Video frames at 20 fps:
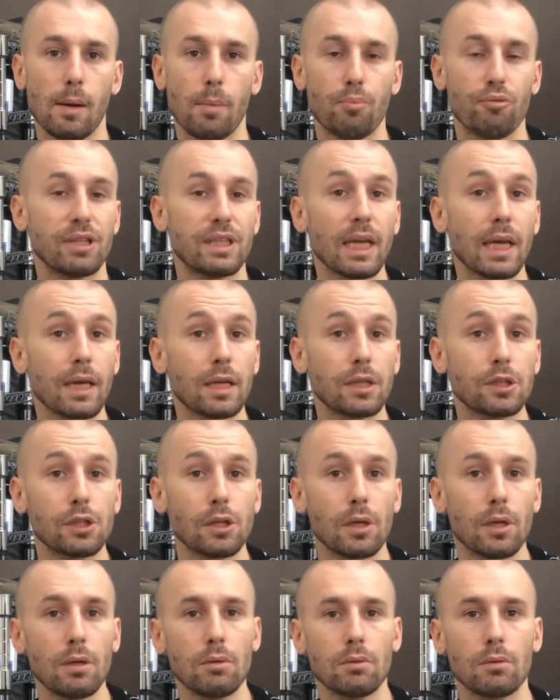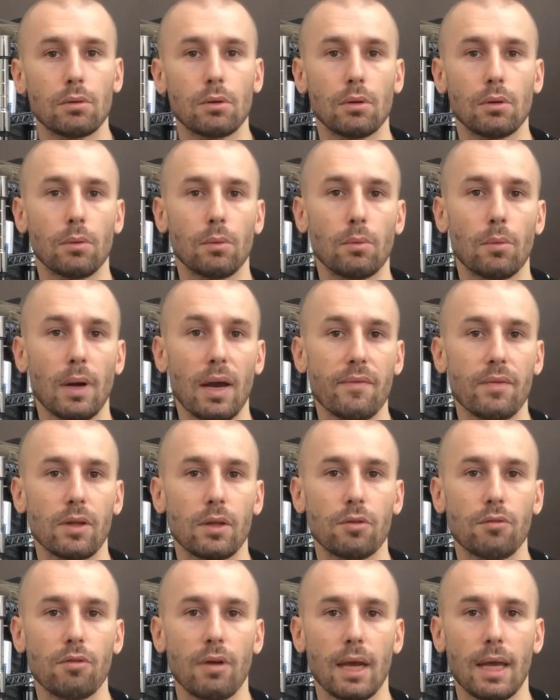prediction or whatever
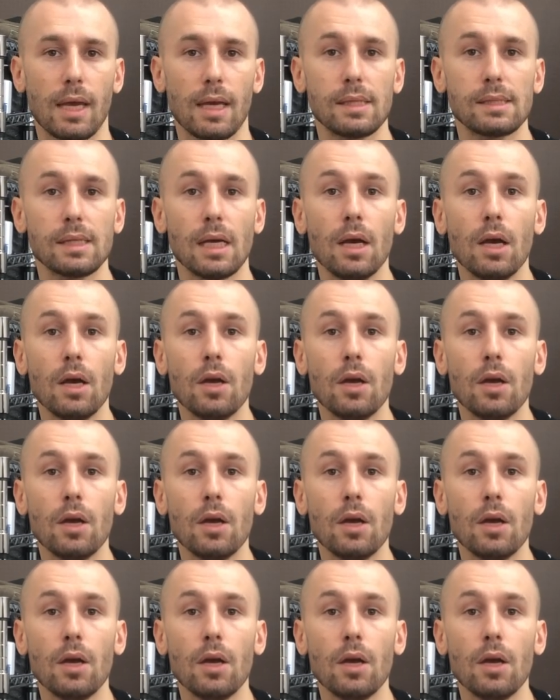the trick is,